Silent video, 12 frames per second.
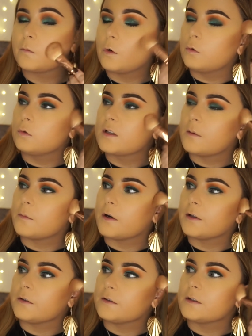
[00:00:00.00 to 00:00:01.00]
All summer
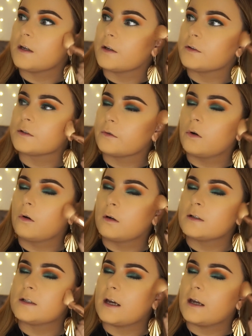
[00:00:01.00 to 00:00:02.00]
I used it on
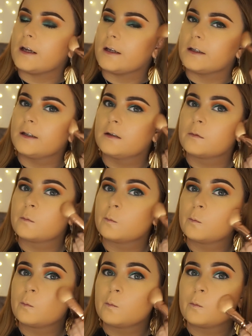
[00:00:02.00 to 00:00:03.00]
holiday,
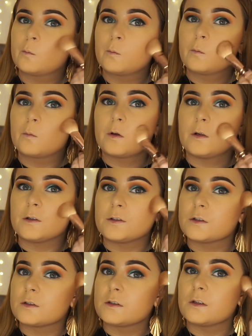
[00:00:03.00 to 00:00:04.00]
and it's
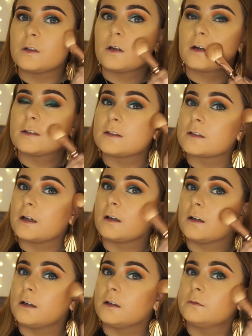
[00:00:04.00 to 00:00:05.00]
just the nicest
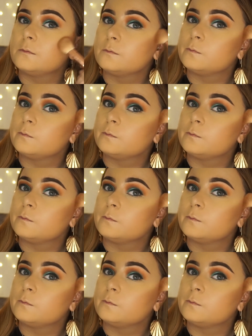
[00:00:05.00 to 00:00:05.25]
colour.